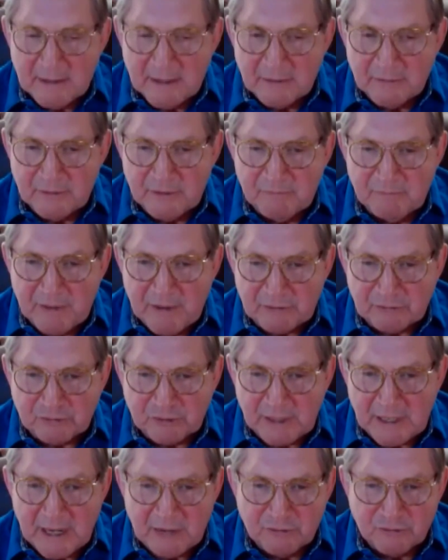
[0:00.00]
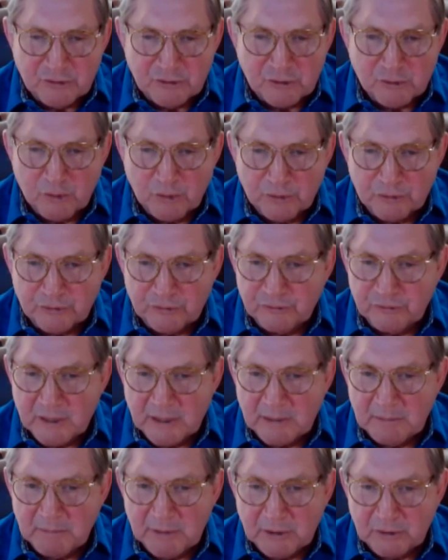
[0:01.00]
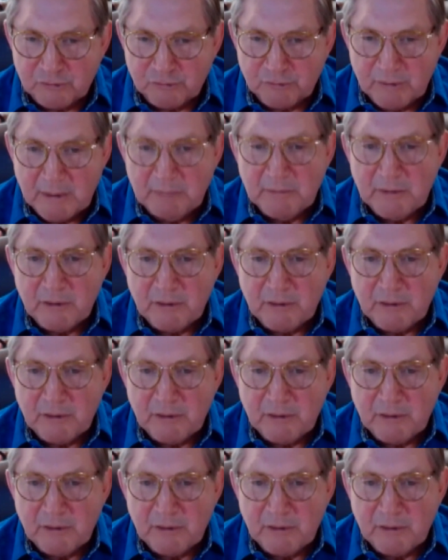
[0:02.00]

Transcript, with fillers: Uh, the investigation, of course, is going to be extremely